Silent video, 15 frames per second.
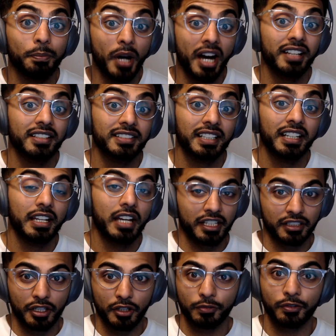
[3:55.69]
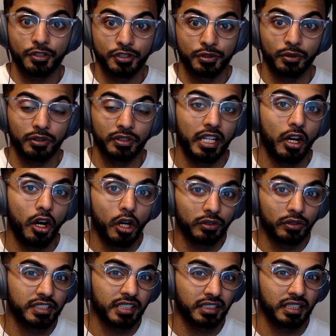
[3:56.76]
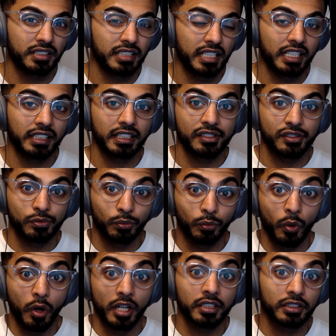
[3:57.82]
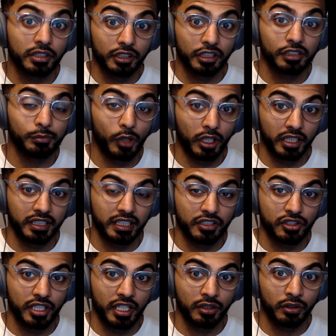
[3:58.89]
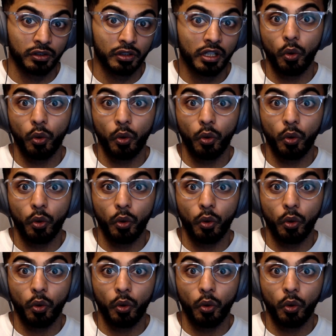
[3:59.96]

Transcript: But I know for sure that all it's going to take is one good marketing channel